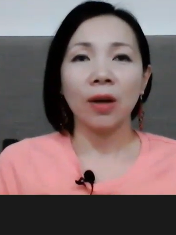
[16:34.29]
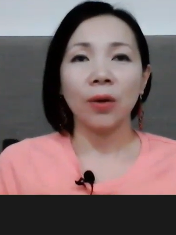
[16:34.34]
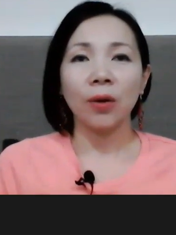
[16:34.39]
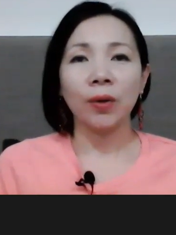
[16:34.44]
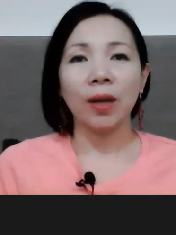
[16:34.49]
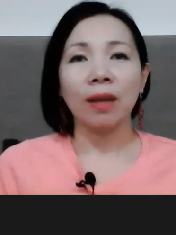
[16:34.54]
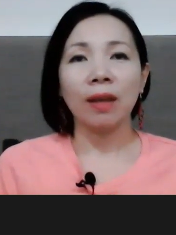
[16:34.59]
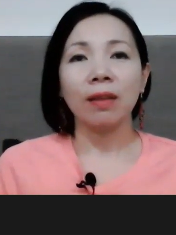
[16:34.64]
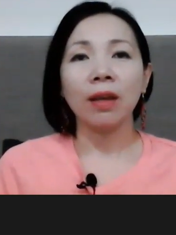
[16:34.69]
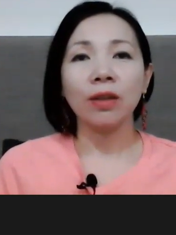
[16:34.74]

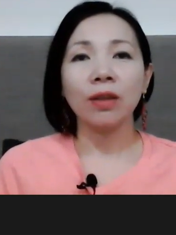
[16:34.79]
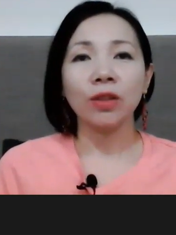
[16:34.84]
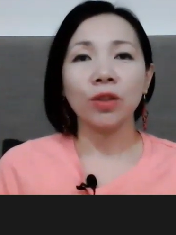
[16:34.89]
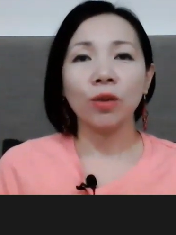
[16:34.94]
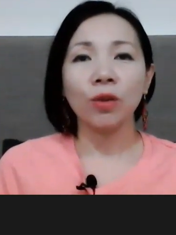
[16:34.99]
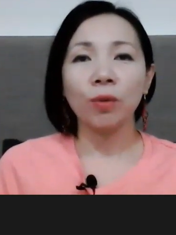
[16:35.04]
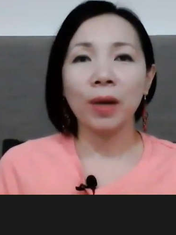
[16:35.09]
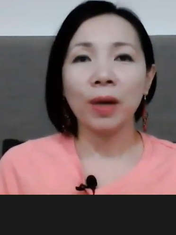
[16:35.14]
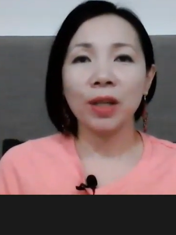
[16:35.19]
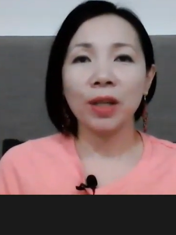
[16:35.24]
Okay, thank you
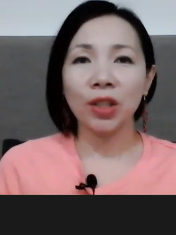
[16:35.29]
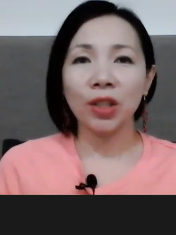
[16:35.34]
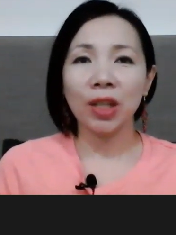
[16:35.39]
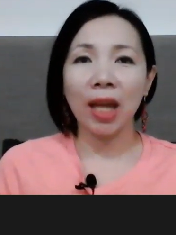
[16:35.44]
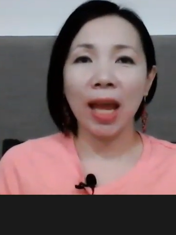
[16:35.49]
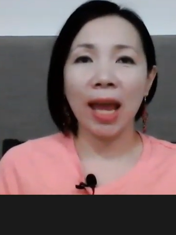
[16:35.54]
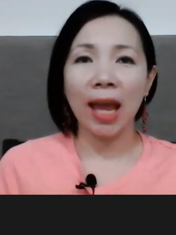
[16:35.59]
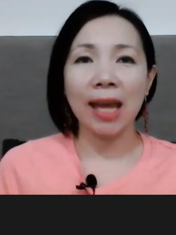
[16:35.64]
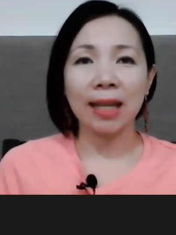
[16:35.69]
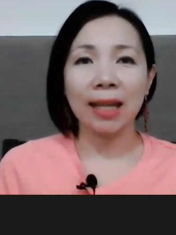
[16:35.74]
so much,
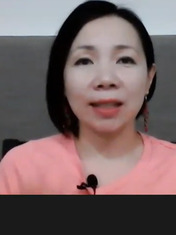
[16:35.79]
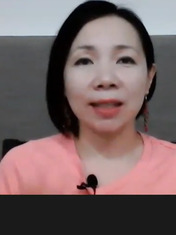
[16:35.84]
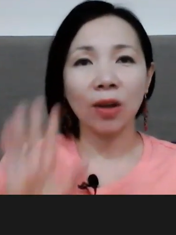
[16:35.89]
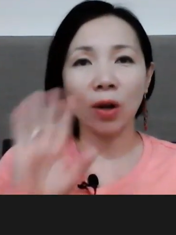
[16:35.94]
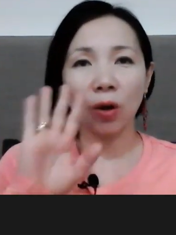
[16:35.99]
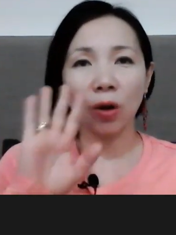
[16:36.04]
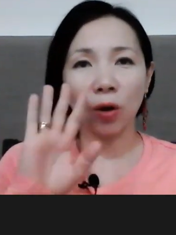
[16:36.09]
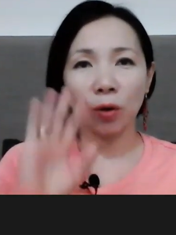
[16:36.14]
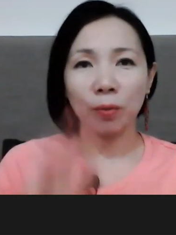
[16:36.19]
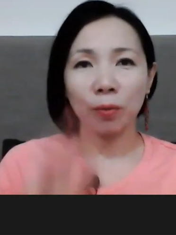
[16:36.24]
and
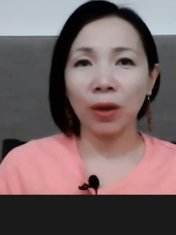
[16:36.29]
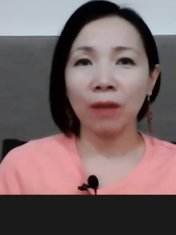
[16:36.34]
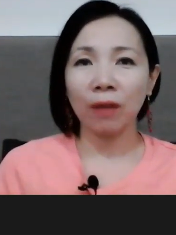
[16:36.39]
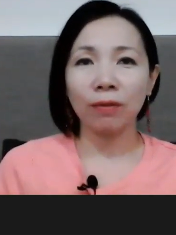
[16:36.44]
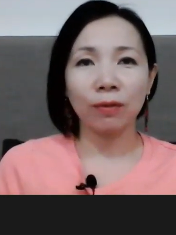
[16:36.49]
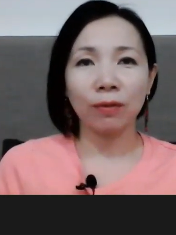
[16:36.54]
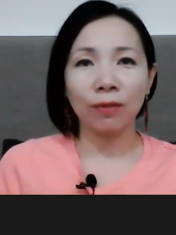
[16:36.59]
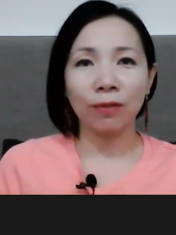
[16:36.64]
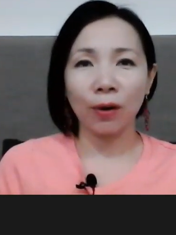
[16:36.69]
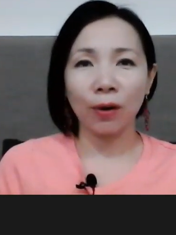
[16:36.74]
hope you
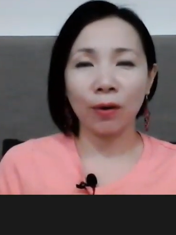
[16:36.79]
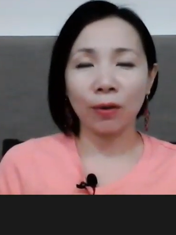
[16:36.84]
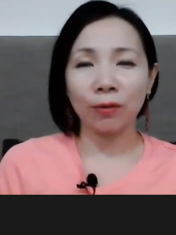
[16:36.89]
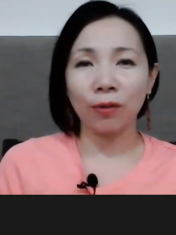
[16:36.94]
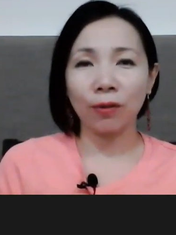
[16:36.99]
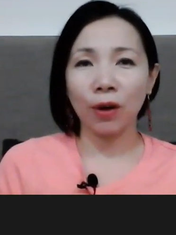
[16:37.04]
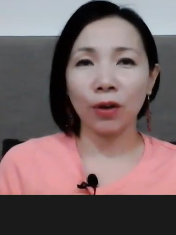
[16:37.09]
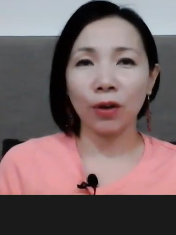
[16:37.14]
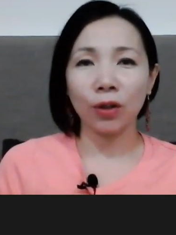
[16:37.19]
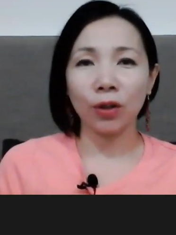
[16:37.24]
have a
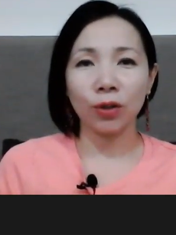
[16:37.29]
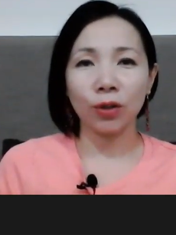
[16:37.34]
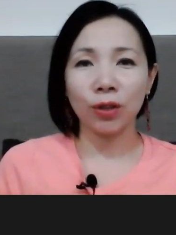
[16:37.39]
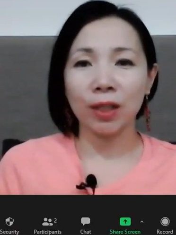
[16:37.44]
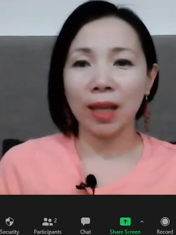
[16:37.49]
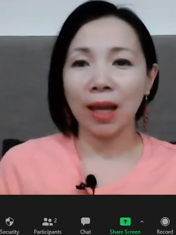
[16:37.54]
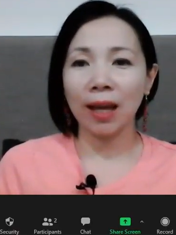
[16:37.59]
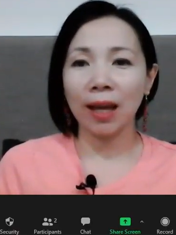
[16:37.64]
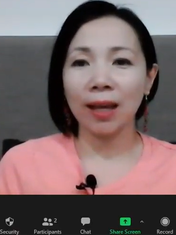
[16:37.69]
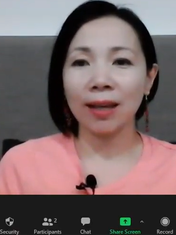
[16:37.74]
very good
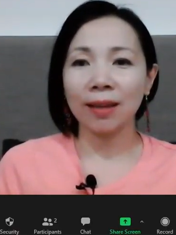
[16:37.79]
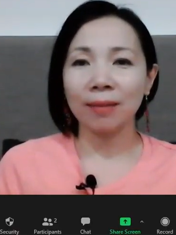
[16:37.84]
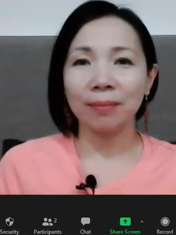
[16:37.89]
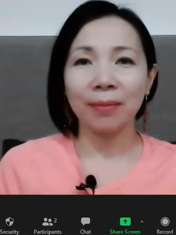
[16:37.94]
day.